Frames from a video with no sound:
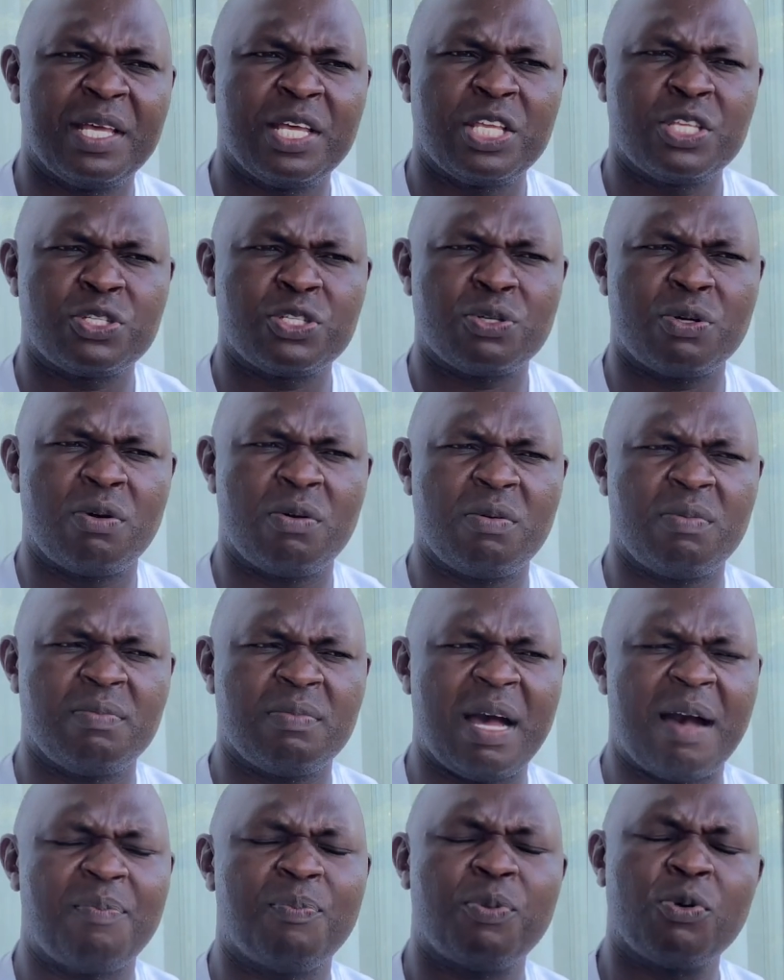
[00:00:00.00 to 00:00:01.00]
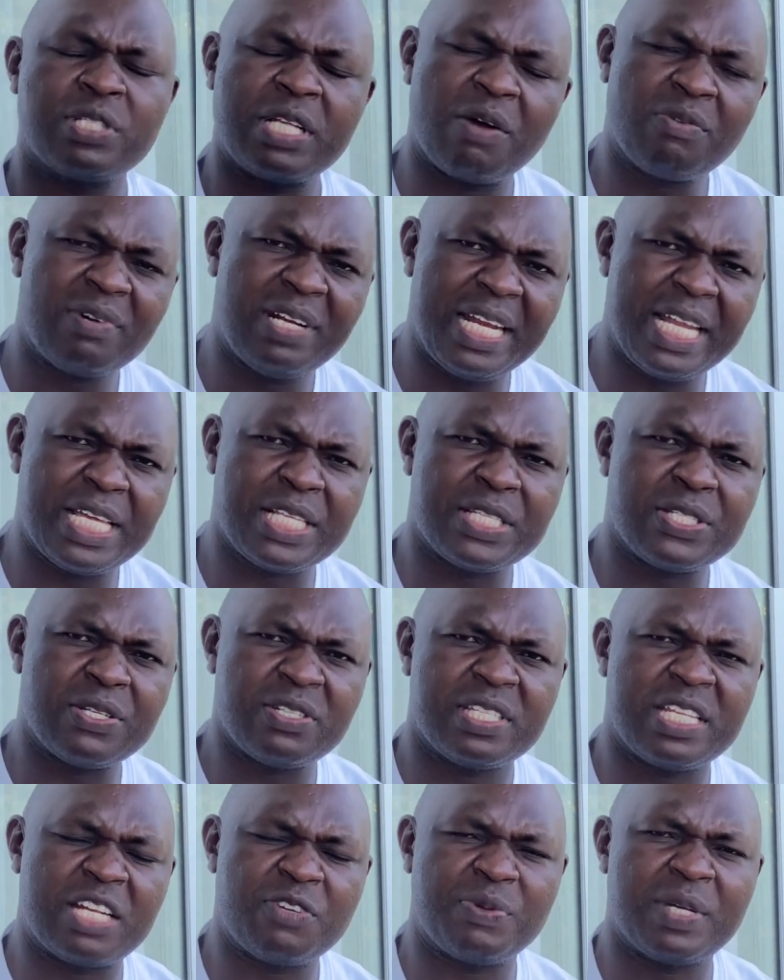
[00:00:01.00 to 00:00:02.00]
So I brought out
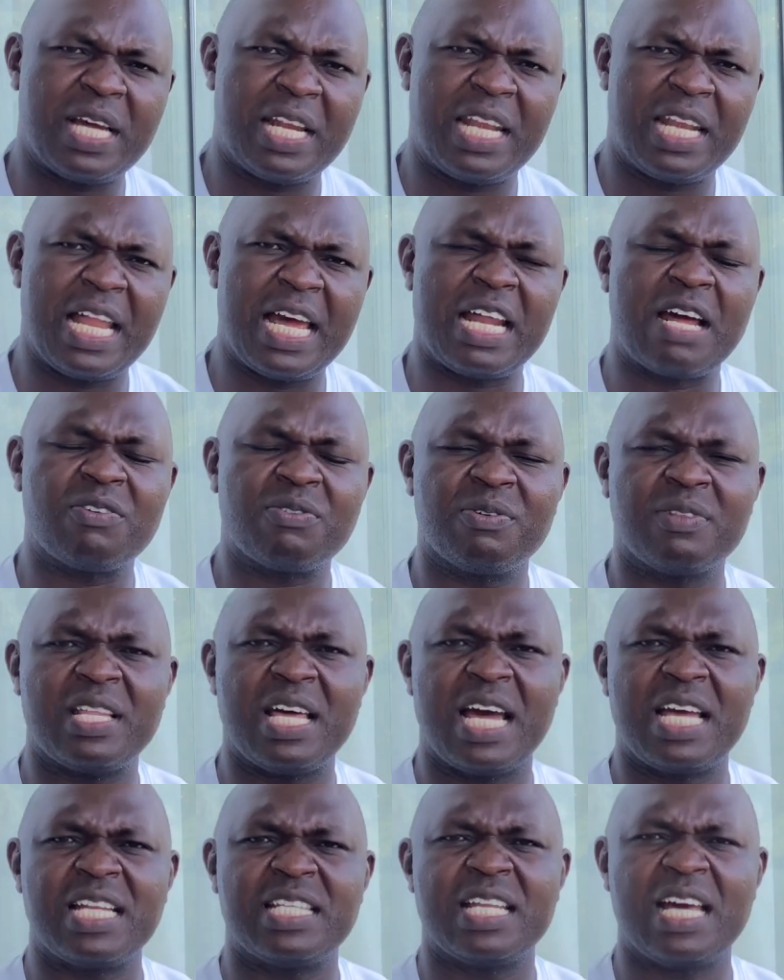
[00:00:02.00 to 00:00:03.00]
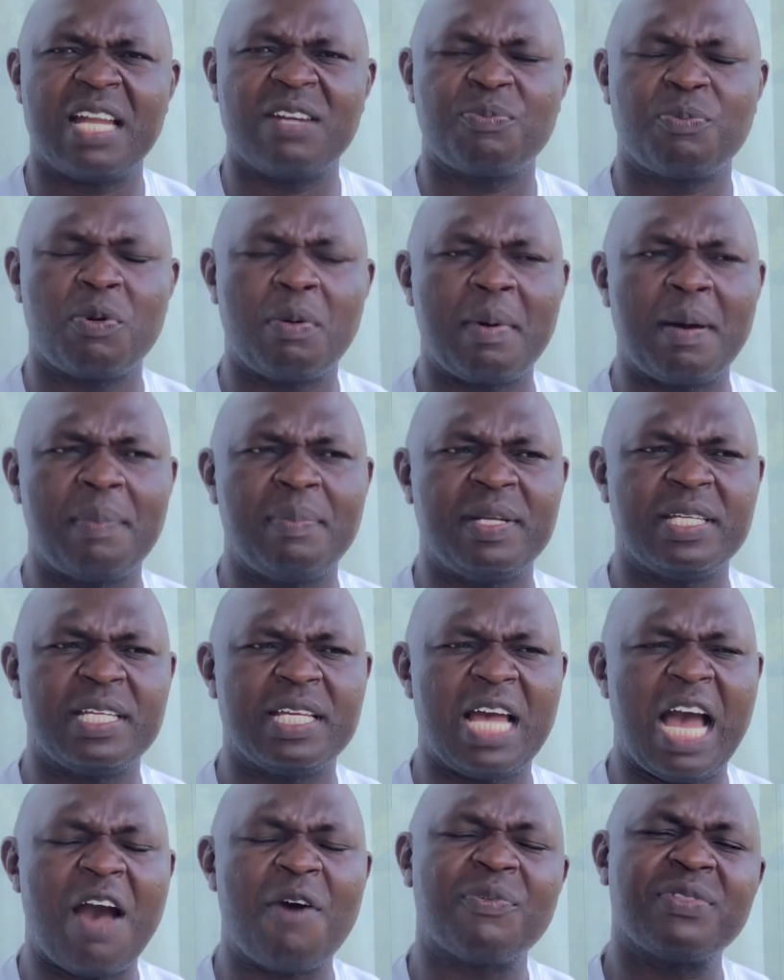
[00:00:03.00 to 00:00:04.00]
lessons that we can learn out of that, and probably
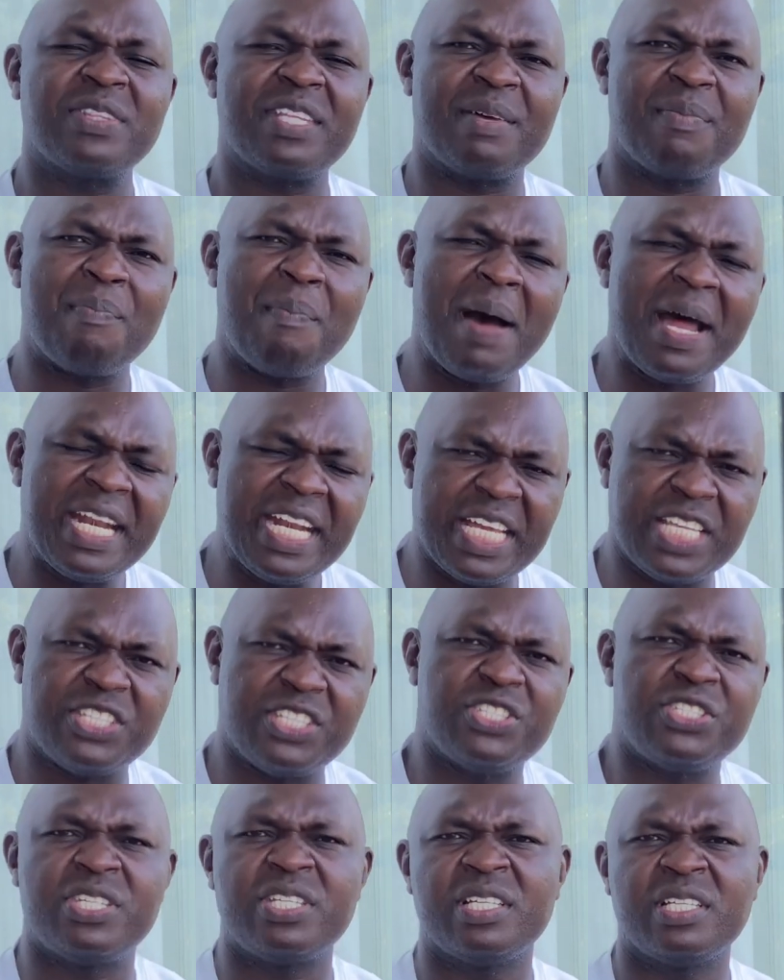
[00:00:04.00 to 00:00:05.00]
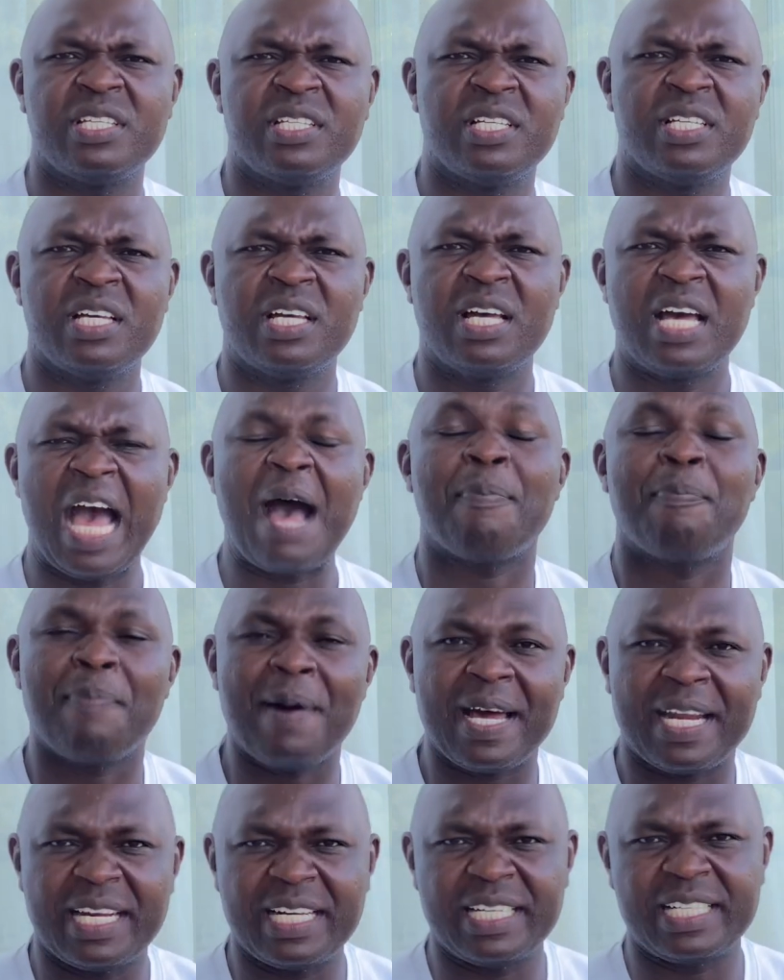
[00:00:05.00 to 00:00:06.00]
how they managed
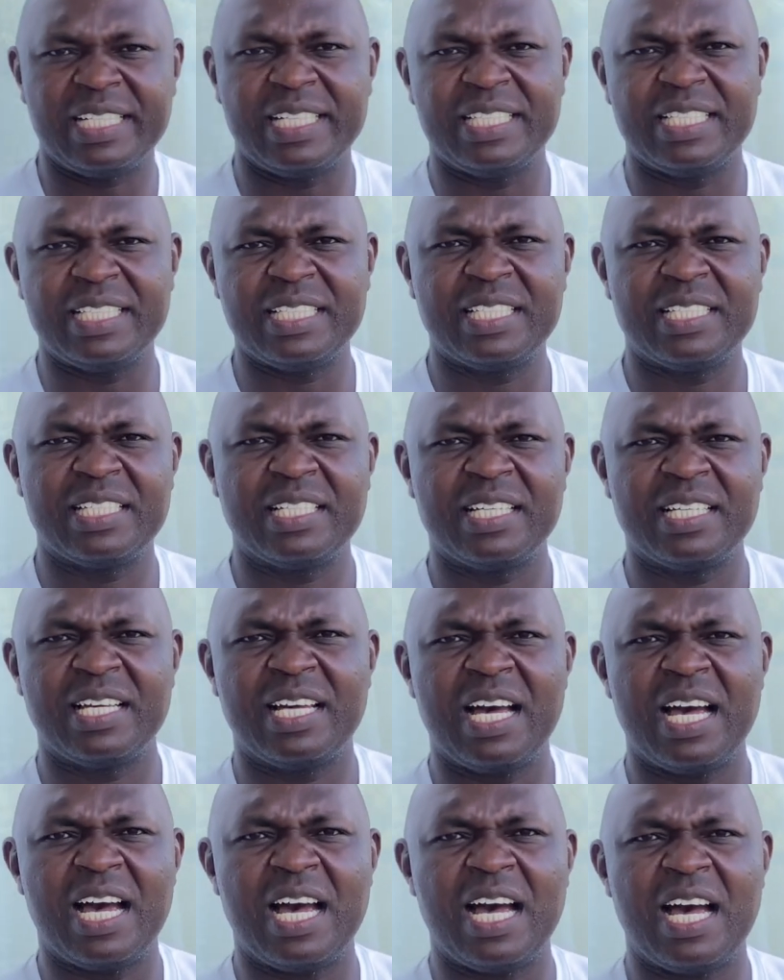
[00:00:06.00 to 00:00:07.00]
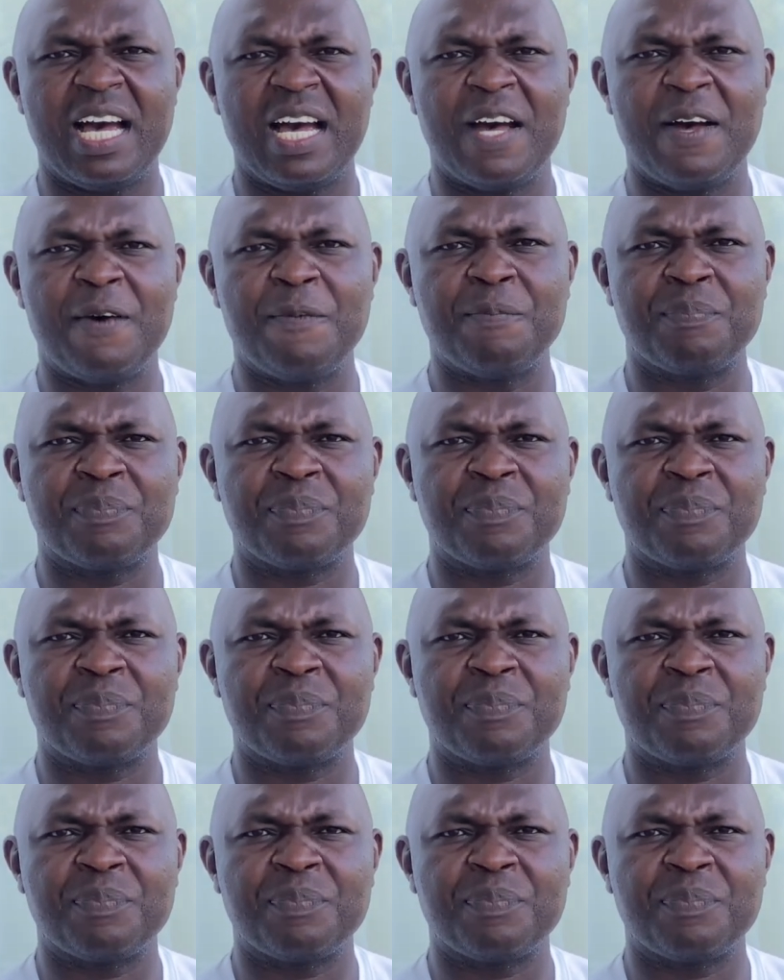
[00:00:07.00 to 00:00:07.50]
apparently a